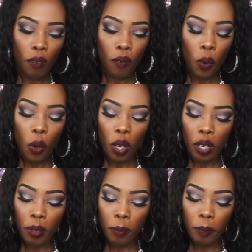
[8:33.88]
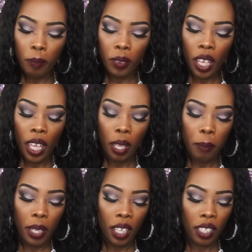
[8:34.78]
4
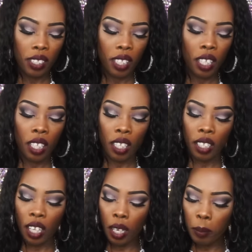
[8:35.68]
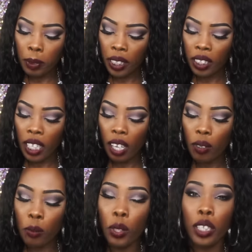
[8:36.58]
headbands and they are blinged
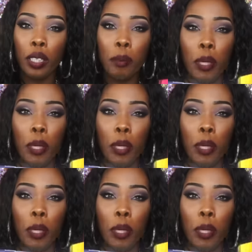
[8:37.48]
out, one in